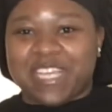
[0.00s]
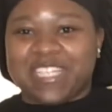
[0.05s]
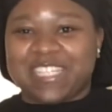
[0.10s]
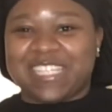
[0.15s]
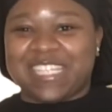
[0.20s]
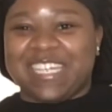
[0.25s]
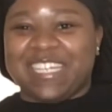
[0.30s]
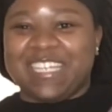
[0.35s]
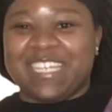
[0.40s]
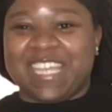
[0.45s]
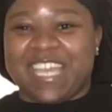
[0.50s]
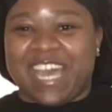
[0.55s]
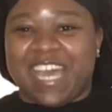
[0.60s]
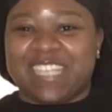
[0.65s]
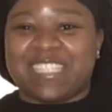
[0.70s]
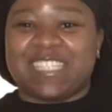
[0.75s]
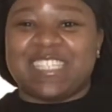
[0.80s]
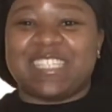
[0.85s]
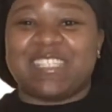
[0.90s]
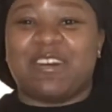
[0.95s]
So,
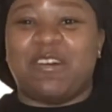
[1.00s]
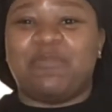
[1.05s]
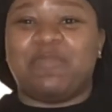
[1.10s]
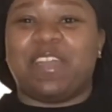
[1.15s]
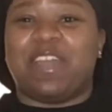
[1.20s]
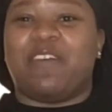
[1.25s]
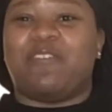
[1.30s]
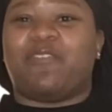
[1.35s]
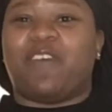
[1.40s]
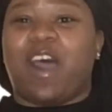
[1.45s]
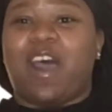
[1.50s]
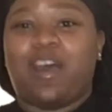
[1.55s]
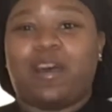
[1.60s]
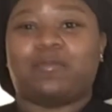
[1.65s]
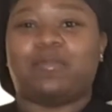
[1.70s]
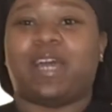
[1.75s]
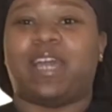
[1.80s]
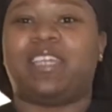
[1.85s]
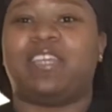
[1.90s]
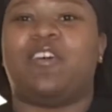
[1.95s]
yes, this is going to be a
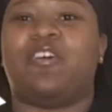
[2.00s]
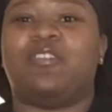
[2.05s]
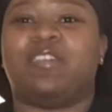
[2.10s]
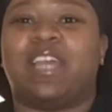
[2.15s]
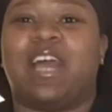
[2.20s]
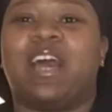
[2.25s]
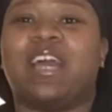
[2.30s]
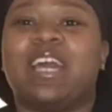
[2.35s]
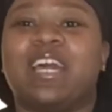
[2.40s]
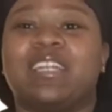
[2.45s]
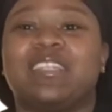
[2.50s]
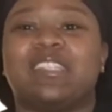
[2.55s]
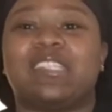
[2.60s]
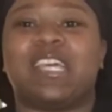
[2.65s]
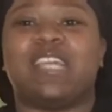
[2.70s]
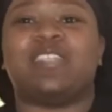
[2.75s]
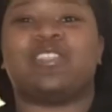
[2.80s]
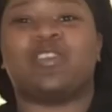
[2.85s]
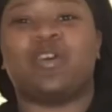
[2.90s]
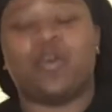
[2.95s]
vibe. Like, yo, y'all got to
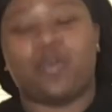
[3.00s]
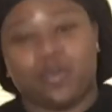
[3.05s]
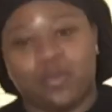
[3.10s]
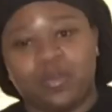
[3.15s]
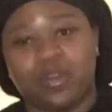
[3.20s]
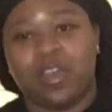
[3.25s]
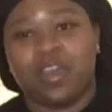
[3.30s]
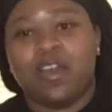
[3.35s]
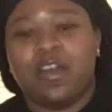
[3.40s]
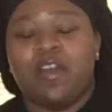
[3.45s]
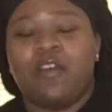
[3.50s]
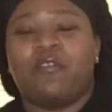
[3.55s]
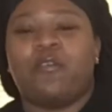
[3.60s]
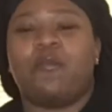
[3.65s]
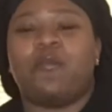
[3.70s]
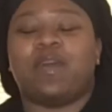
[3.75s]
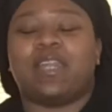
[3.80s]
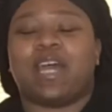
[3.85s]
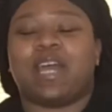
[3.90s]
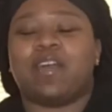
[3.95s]
stay tuned
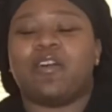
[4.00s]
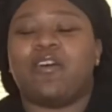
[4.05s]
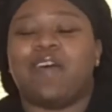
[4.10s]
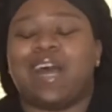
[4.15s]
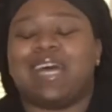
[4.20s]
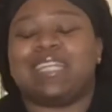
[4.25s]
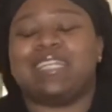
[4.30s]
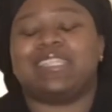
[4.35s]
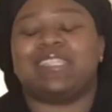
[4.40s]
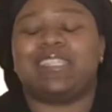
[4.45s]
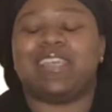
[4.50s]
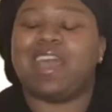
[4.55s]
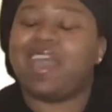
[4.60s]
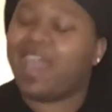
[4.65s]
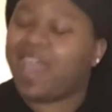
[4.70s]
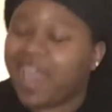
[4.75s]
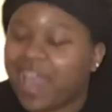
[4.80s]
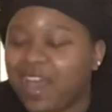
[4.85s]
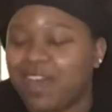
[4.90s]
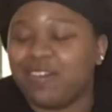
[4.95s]
for when I go out of
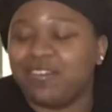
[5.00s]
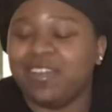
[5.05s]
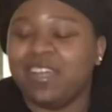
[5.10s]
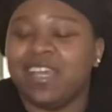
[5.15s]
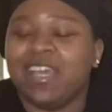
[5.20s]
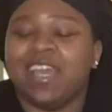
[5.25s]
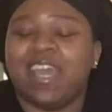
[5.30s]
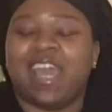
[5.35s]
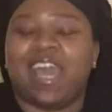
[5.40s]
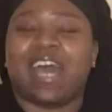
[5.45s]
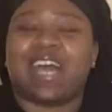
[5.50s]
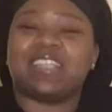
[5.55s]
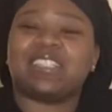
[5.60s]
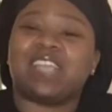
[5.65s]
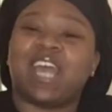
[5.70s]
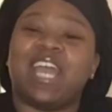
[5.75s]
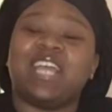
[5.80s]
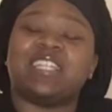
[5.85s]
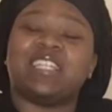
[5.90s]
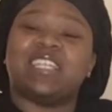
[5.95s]
town and I
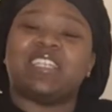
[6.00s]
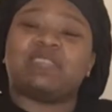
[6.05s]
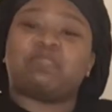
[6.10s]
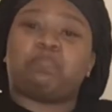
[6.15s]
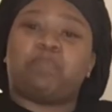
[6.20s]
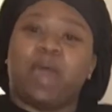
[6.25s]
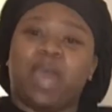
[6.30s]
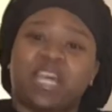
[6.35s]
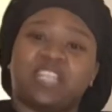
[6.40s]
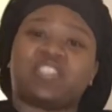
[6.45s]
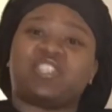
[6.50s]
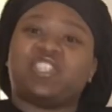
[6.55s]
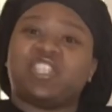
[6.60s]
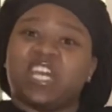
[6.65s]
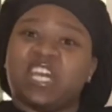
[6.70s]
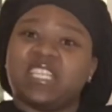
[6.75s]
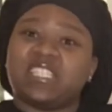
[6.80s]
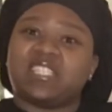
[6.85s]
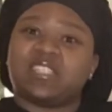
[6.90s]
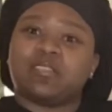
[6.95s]
take these
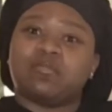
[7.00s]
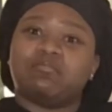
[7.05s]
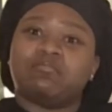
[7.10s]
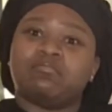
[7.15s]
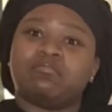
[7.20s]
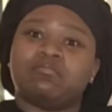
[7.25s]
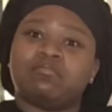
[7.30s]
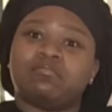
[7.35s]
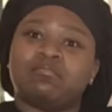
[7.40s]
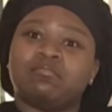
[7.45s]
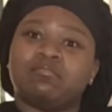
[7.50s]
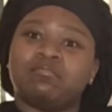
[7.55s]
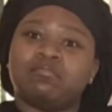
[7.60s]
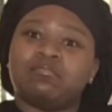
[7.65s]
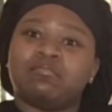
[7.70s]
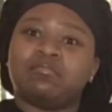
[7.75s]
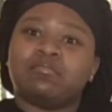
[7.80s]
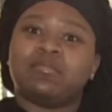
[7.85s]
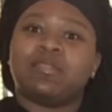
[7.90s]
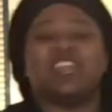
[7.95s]
pictures.
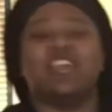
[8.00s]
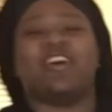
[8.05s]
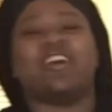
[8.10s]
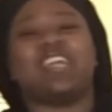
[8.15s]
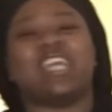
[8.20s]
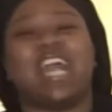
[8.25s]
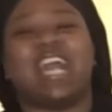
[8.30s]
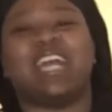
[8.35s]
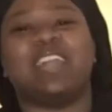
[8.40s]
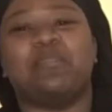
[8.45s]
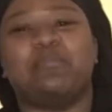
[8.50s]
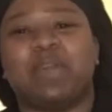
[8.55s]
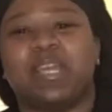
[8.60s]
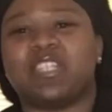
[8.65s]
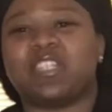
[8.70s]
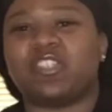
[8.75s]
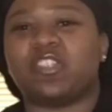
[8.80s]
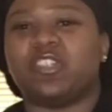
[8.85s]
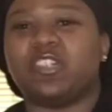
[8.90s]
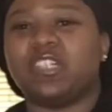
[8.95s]
Yo, y'all got to
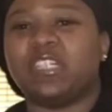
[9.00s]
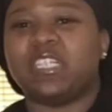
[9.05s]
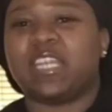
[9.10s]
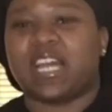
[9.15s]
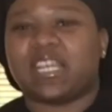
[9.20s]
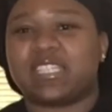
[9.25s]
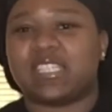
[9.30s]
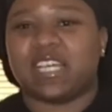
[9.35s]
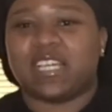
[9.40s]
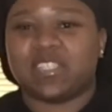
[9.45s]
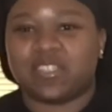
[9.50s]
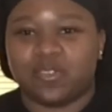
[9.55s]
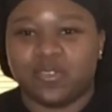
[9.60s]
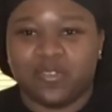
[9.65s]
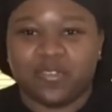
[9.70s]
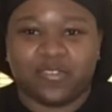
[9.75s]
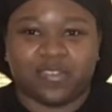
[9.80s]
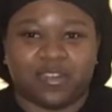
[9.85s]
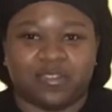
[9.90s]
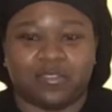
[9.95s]
make sure y'all stay
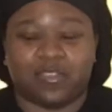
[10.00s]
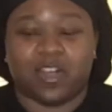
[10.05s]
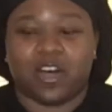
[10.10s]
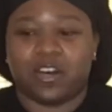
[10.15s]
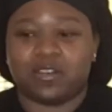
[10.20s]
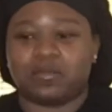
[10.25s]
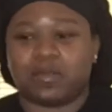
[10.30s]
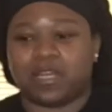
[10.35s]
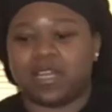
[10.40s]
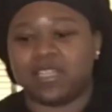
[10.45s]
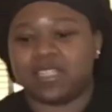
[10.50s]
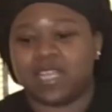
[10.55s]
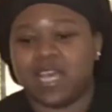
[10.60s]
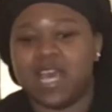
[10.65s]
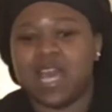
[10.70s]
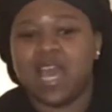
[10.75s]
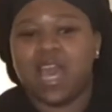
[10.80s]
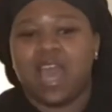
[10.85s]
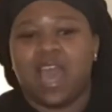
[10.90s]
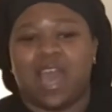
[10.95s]
tuned for the vlog because
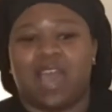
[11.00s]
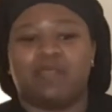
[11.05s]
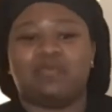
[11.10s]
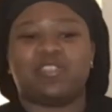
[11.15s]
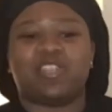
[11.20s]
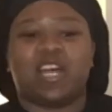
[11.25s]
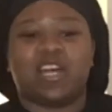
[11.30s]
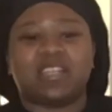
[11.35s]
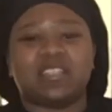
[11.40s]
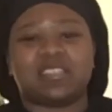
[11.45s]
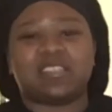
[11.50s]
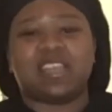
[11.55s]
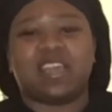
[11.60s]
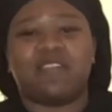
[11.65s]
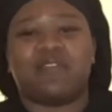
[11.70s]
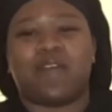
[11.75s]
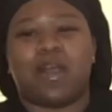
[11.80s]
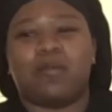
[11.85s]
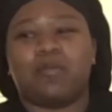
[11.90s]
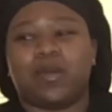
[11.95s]
I'm trying to see
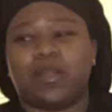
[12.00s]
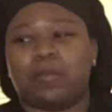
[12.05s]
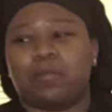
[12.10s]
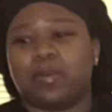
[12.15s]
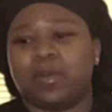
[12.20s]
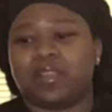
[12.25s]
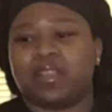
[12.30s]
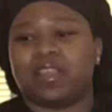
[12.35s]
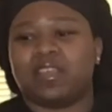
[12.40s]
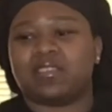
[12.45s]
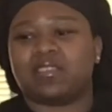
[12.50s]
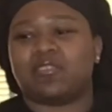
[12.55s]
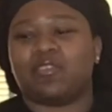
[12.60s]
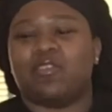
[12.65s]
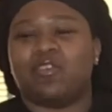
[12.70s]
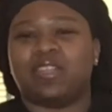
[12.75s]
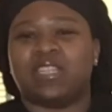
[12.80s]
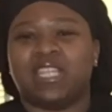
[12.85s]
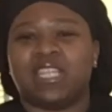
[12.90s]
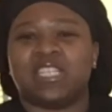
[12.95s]
if I want to put this
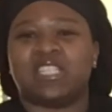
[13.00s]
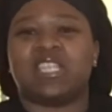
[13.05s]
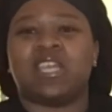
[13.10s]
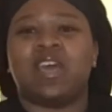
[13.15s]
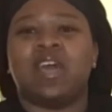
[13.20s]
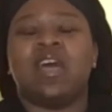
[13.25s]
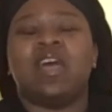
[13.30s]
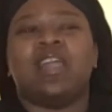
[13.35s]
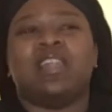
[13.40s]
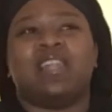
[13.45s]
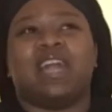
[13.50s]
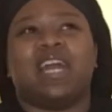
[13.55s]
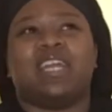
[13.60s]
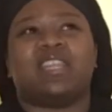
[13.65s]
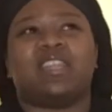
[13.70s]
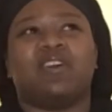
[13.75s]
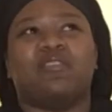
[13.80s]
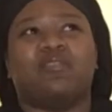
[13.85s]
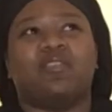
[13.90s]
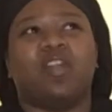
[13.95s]
on this,
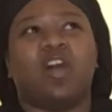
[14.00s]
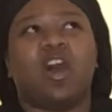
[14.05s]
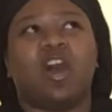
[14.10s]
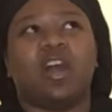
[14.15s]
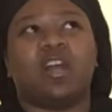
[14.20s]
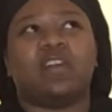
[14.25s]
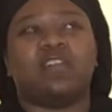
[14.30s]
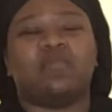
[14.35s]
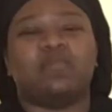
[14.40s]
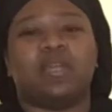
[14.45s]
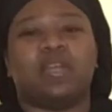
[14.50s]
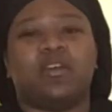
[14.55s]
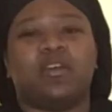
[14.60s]
like, the vlog of me